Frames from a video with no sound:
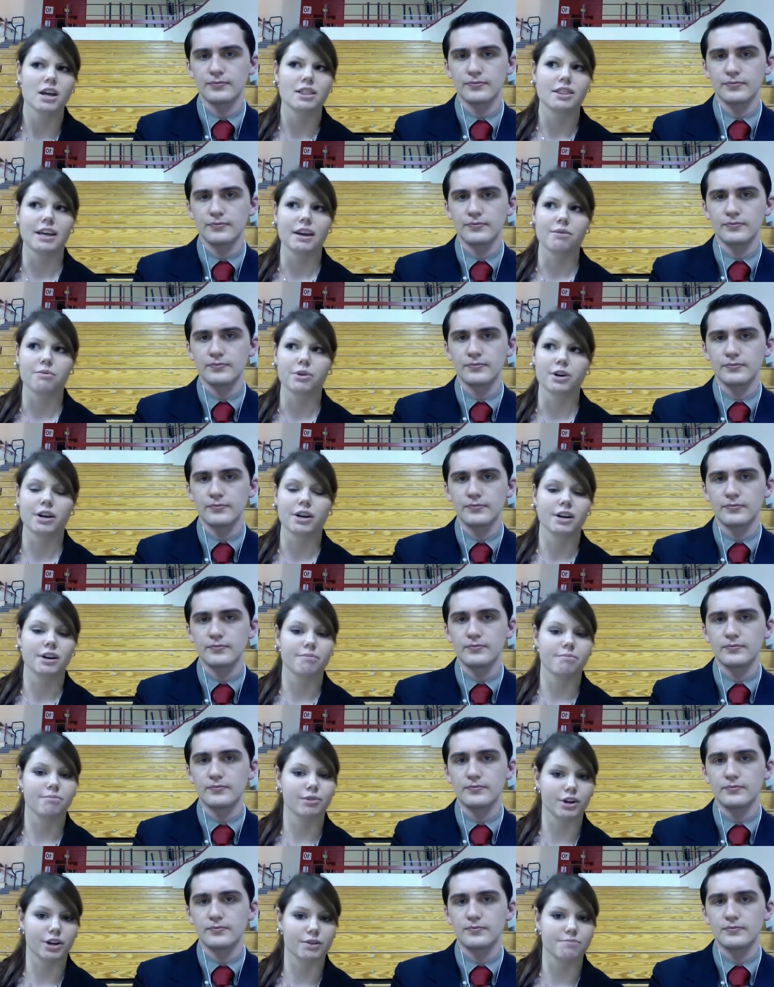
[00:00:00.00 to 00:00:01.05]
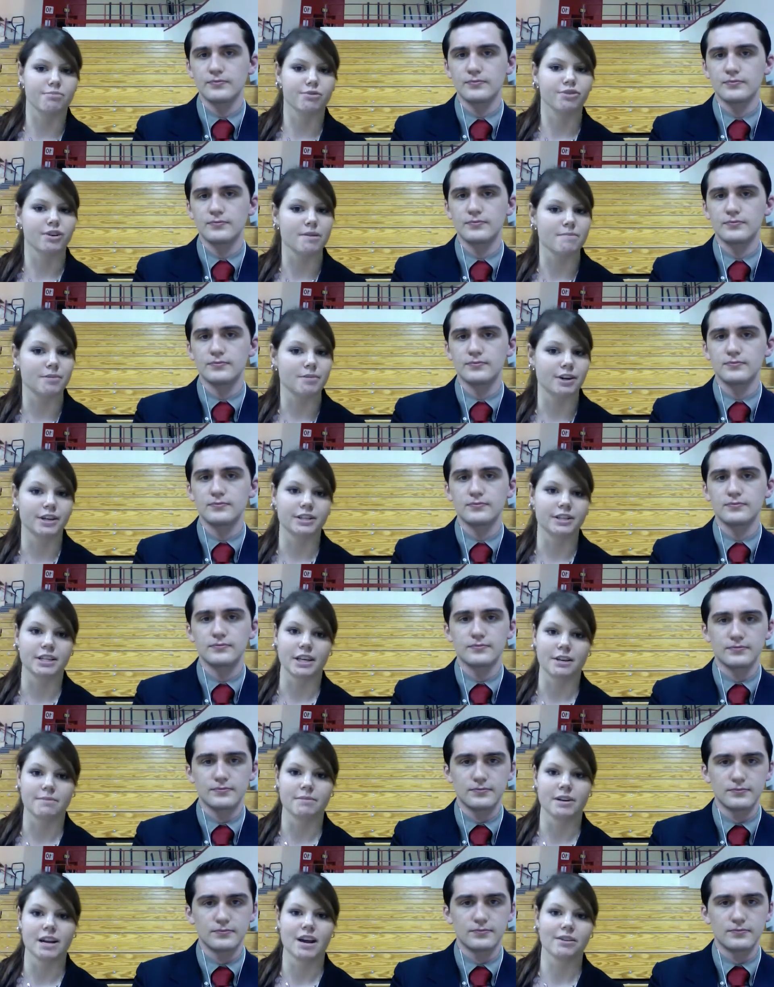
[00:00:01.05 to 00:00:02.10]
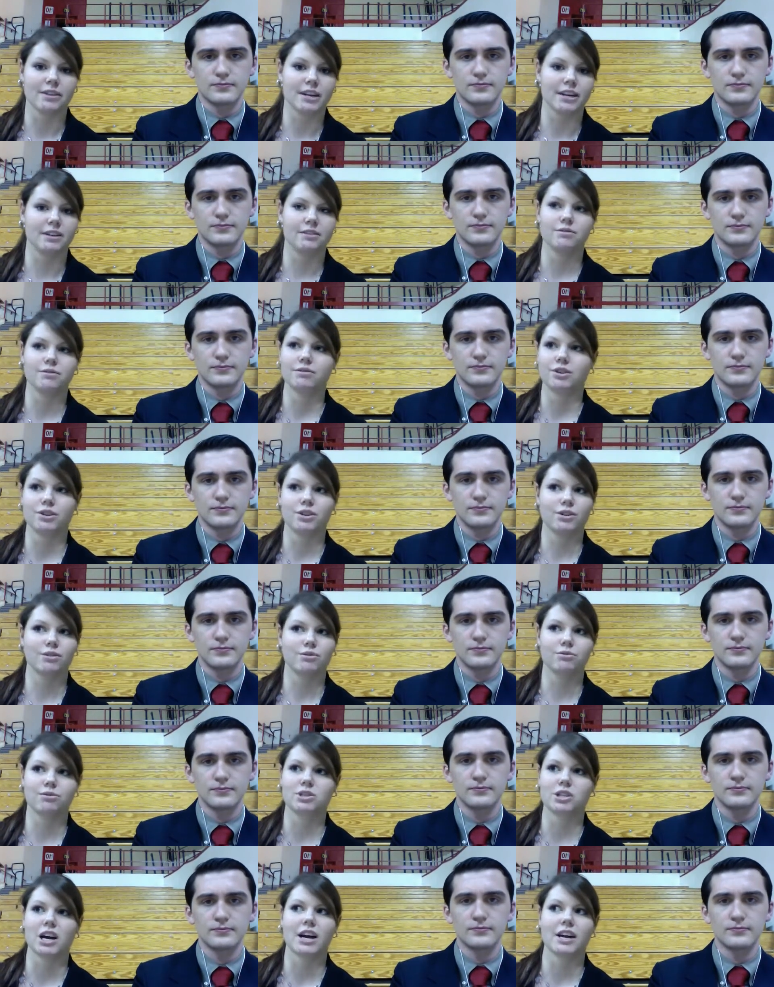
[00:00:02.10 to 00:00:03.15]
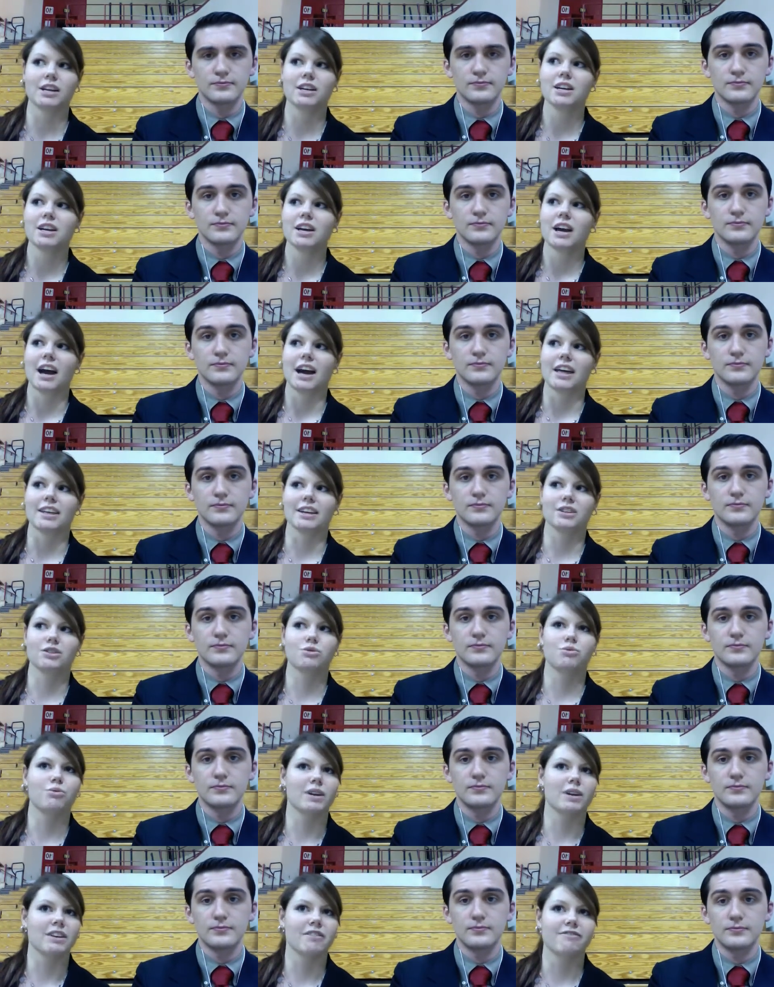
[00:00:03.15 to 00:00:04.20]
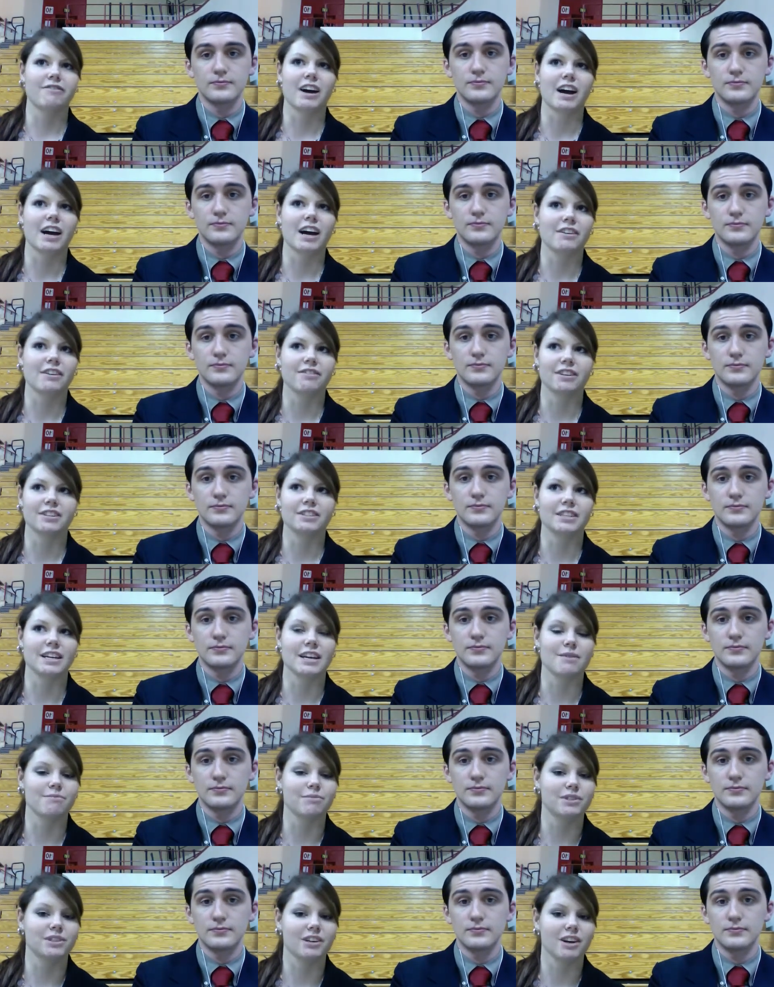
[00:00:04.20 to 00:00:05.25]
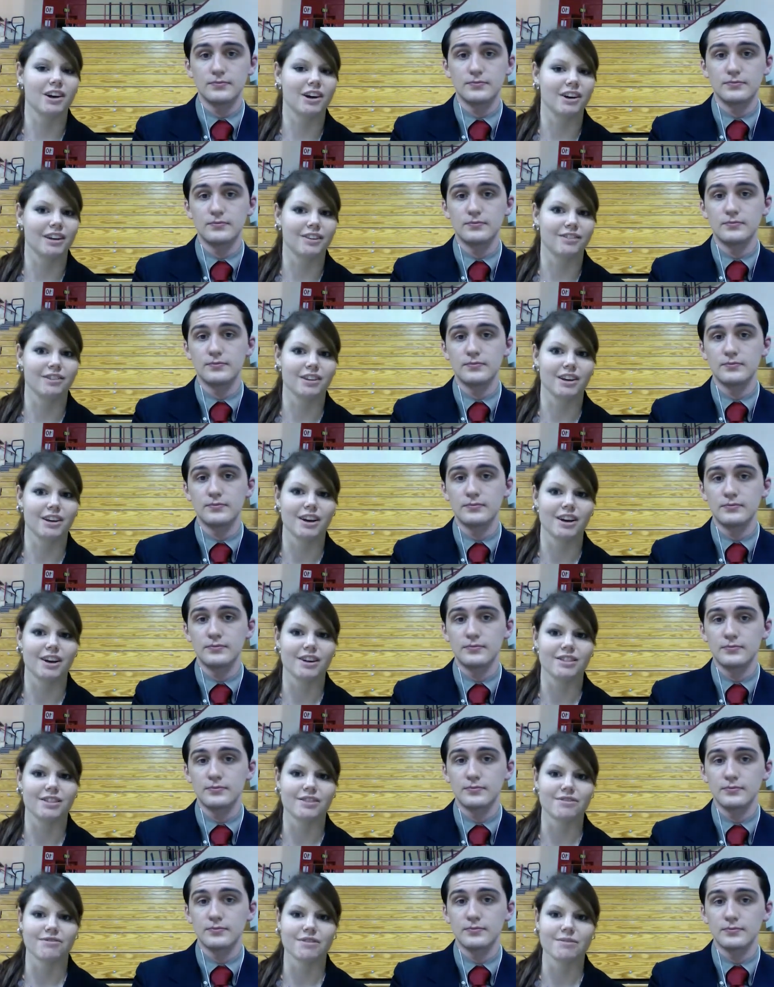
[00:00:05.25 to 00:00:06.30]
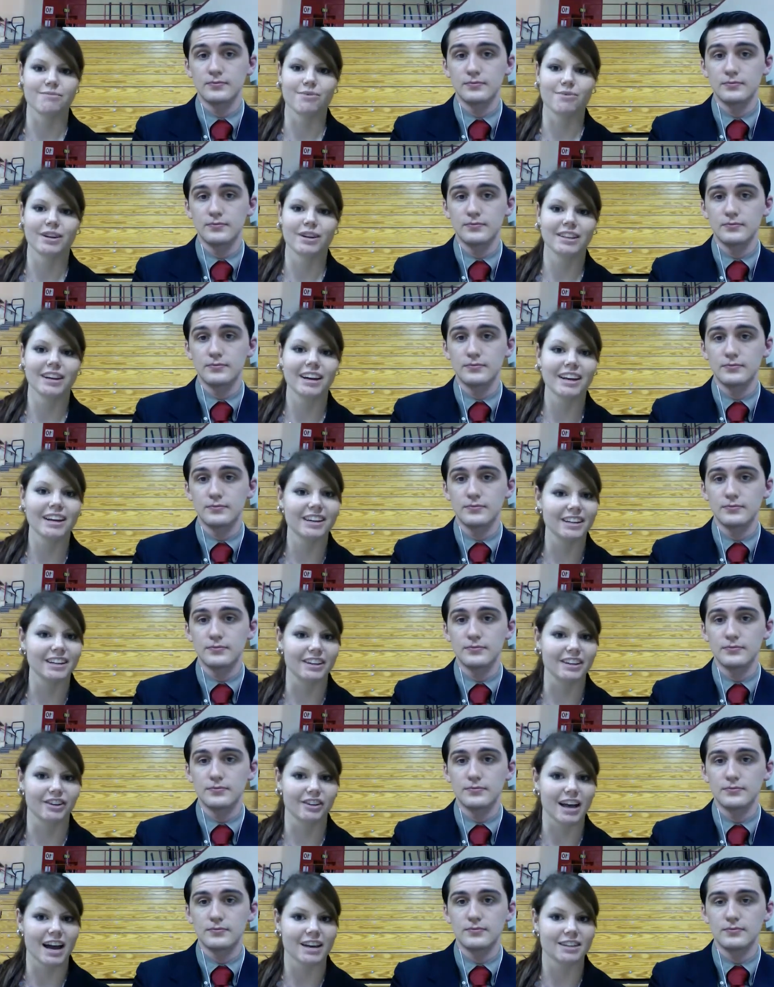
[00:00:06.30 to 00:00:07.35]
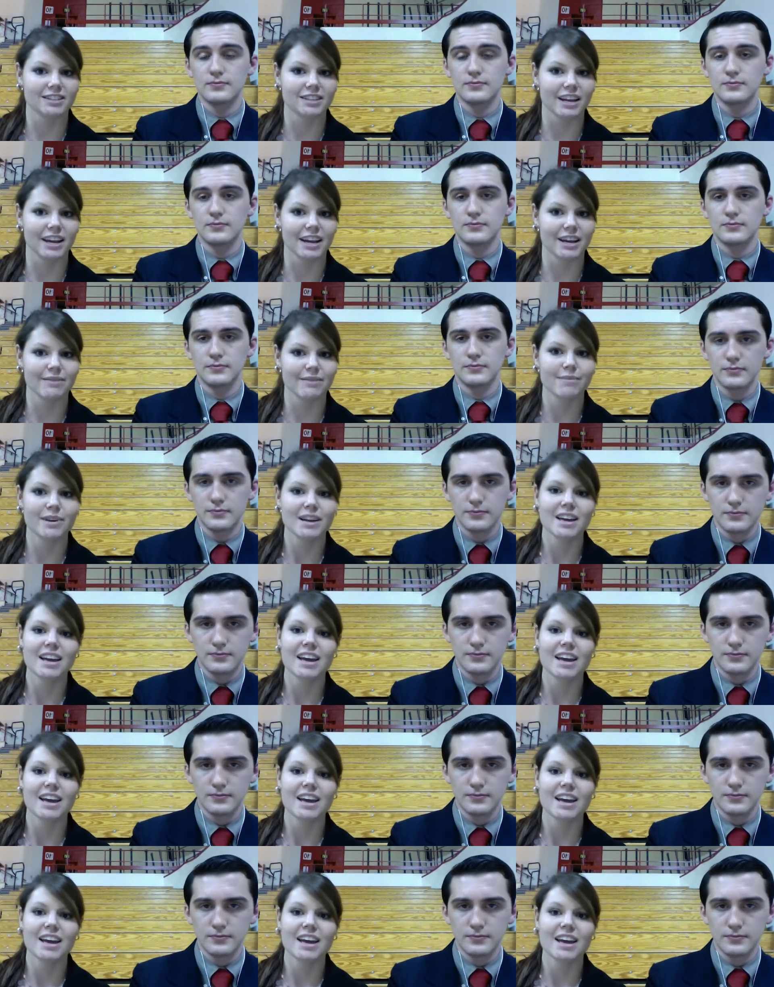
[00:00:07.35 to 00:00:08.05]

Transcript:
Speaker 1: they were a good perimeter team and how they, you know, shot I think 25 attempts on uh, the three point line in their last game.